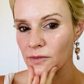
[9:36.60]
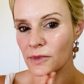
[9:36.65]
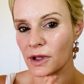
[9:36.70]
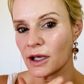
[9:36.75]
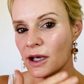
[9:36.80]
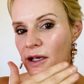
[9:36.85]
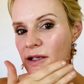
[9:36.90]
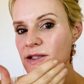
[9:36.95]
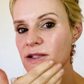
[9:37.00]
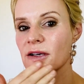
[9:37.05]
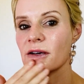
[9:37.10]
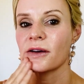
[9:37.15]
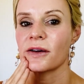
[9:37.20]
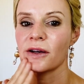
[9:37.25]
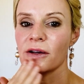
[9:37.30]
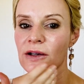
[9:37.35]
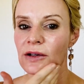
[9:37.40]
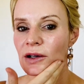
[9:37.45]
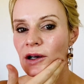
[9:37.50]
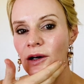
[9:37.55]
Okay, so
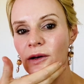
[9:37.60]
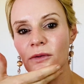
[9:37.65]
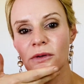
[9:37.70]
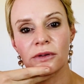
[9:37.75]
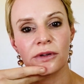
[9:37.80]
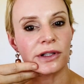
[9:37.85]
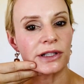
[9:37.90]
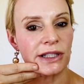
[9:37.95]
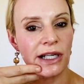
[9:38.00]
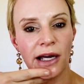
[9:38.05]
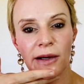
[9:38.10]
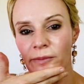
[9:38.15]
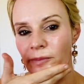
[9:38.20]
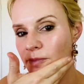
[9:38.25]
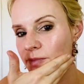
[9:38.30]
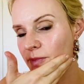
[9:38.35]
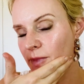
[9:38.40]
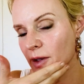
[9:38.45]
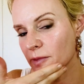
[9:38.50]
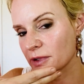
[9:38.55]

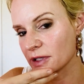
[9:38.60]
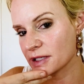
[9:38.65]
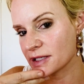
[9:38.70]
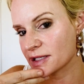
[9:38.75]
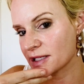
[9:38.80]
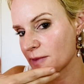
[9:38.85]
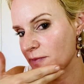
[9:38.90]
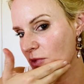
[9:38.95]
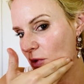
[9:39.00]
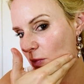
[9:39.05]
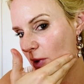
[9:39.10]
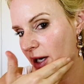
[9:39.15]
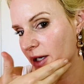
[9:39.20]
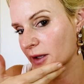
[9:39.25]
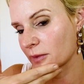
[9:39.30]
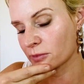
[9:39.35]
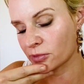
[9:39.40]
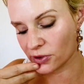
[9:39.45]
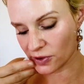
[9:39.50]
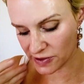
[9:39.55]
I'm going to skip the
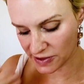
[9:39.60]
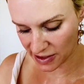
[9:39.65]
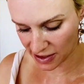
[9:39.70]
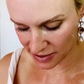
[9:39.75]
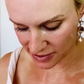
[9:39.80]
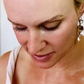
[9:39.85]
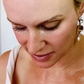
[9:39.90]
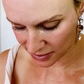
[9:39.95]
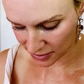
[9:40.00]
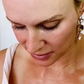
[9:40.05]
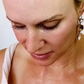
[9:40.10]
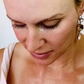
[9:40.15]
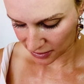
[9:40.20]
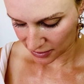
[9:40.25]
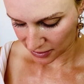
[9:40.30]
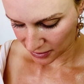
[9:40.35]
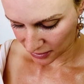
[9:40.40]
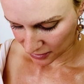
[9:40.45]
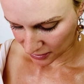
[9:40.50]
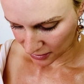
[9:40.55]
waiting process
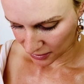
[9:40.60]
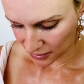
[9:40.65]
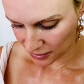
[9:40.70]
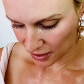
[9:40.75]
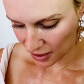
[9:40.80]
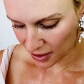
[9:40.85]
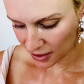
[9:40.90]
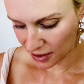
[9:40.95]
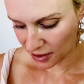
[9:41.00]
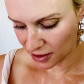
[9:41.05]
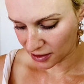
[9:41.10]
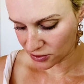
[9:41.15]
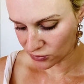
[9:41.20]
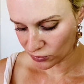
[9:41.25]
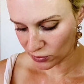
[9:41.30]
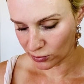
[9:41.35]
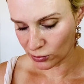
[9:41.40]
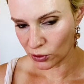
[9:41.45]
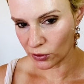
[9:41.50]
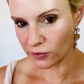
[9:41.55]
and
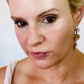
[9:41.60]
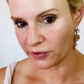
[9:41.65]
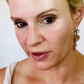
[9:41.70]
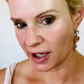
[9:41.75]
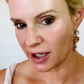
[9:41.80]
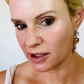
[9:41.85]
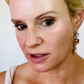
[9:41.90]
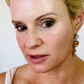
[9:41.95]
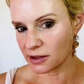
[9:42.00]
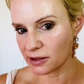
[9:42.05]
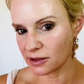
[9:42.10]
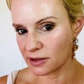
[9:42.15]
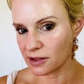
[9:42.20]
remove that.